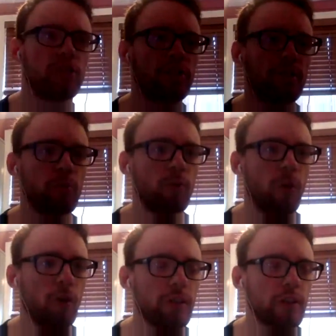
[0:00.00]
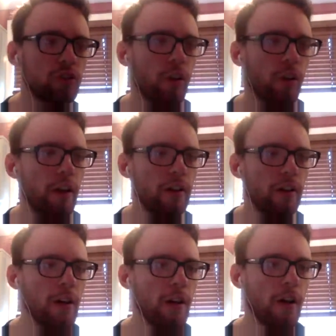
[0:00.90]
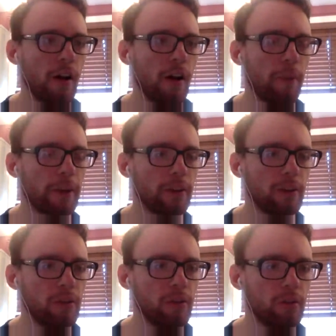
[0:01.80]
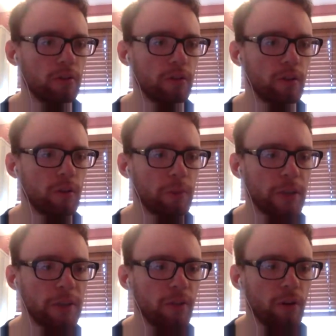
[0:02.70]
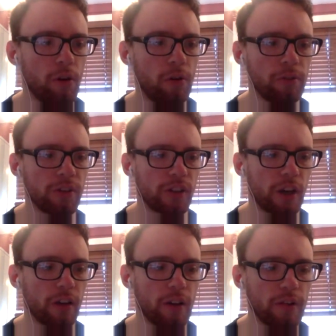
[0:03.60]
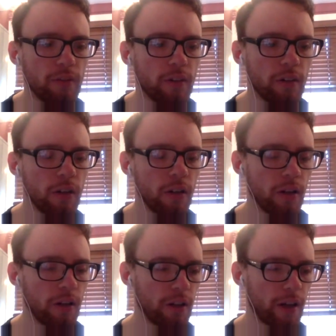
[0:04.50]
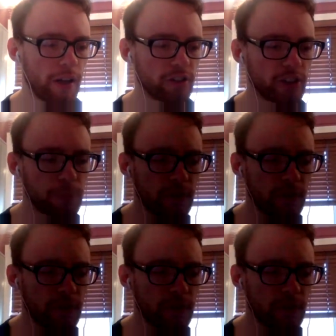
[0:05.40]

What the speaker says: that they've been wanting. It's not that a big upheaval of the starting 11. It's just been